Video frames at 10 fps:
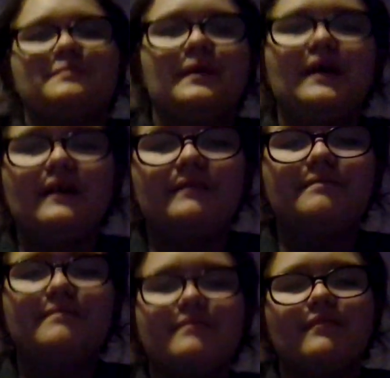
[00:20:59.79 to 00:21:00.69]
but
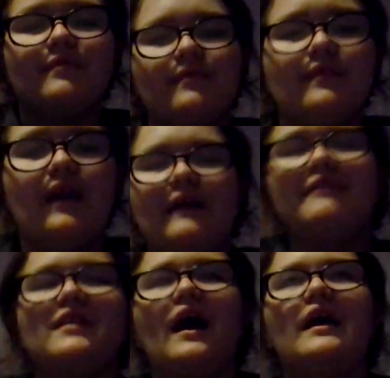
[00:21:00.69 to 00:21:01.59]

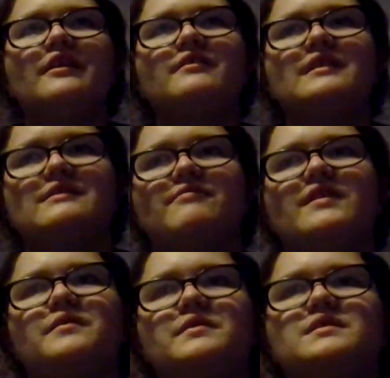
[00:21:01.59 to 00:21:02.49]
even I know this video was